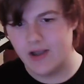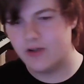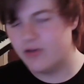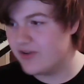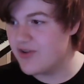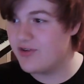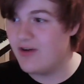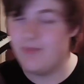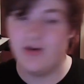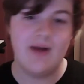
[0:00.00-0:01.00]
Quick
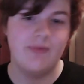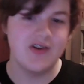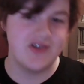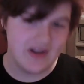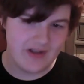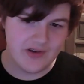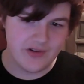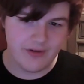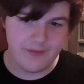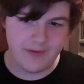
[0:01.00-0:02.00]
disclaimer, I was sent this to
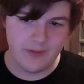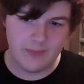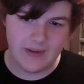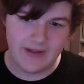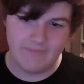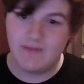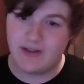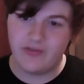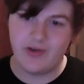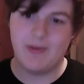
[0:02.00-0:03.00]
review by the
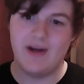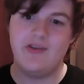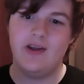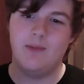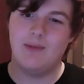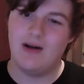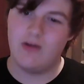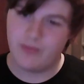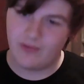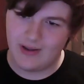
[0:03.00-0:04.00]
CutiePi team,
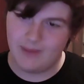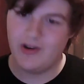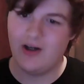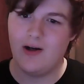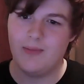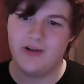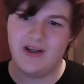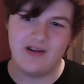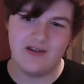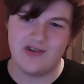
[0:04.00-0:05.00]
however I am not
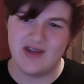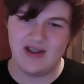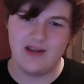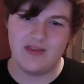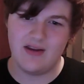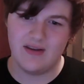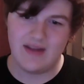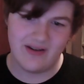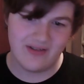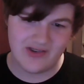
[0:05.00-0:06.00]
obligated to say anything and
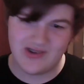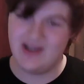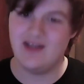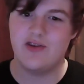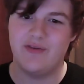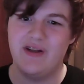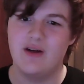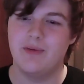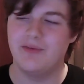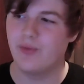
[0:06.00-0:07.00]
they aren't seeing this video
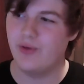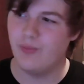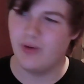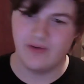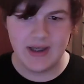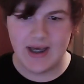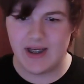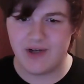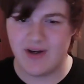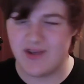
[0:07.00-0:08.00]
before you are.
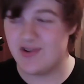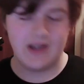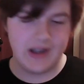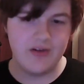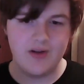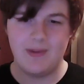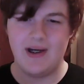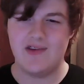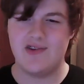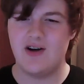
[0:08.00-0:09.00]
Anyways, CutiePi
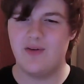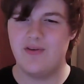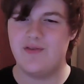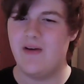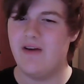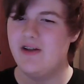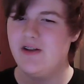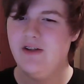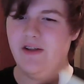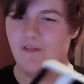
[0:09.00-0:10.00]
itself is very
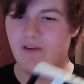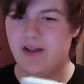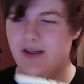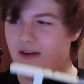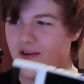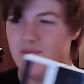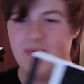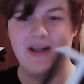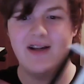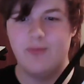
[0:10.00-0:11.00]
clean looking. It's
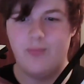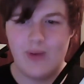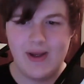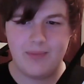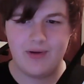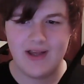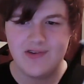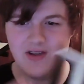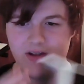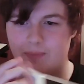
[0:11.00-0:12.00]
made out of white
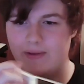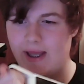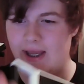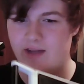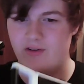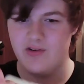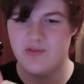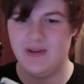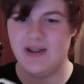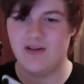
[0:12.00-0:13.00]
plastic, but the handle is
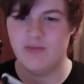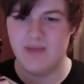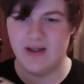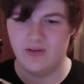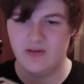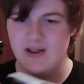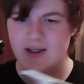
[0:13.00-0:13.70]
made out of metal.